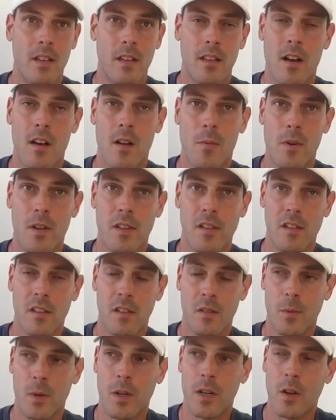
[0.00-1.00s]
in, lighter breezes
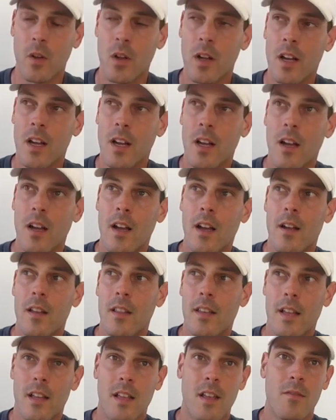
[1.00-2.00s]
as well
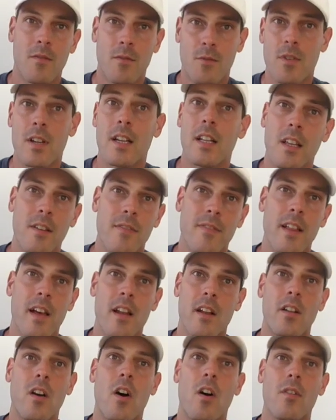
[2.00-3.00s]
that can really
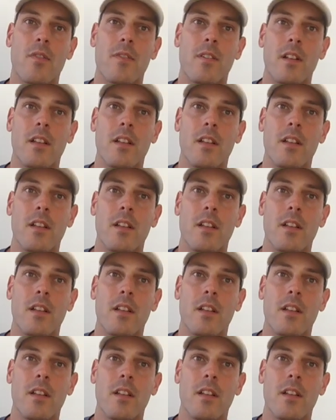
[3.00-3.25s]
flatten off.